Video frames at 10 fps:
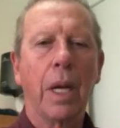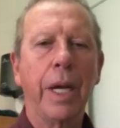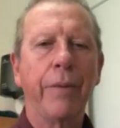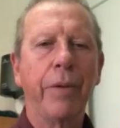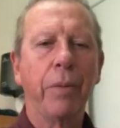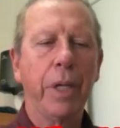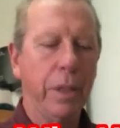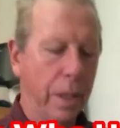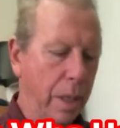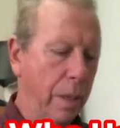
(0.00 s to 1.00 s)
Hi
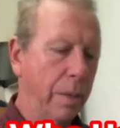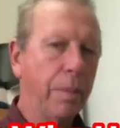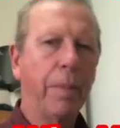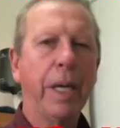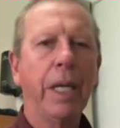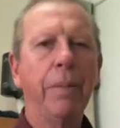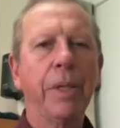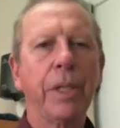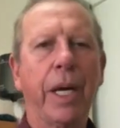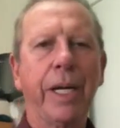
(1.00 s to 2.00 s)
everyone, my name
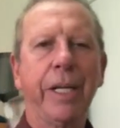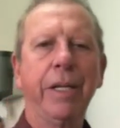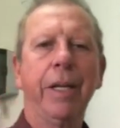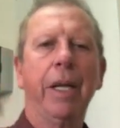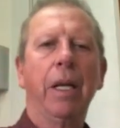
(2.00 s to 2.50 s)
is Iden.